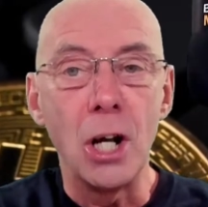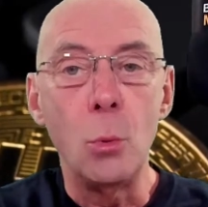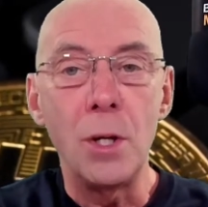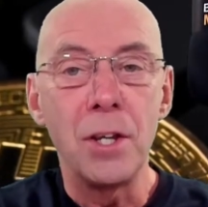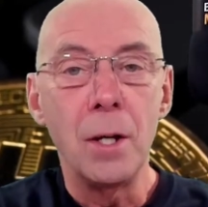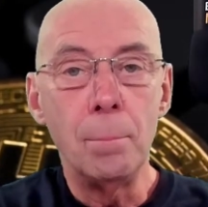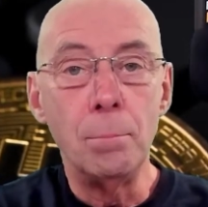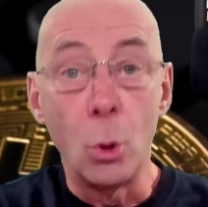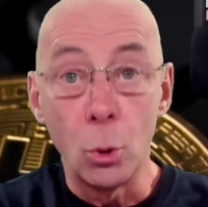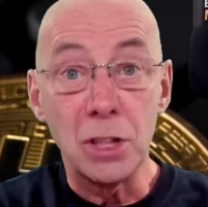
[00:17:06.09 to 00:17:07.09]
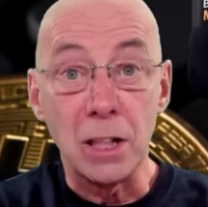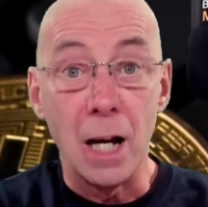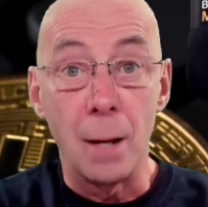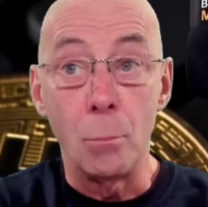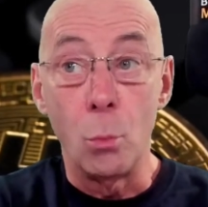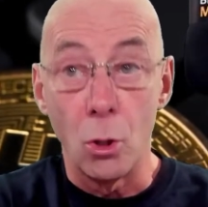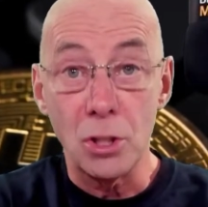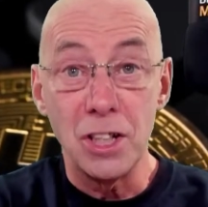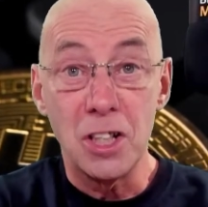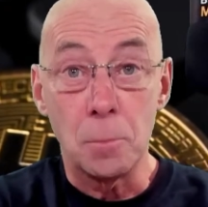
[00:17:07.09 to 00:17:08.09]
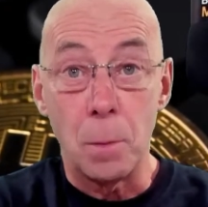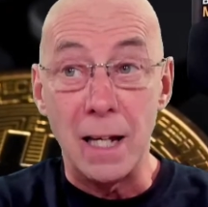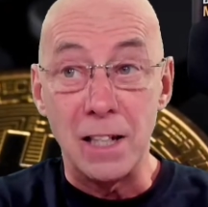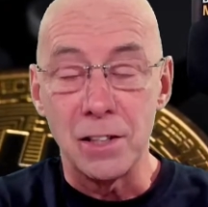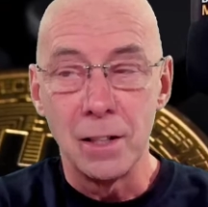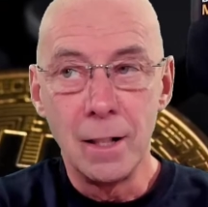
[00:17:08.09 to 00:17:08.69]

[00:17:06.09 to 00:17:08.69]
with more to come. Watch this space.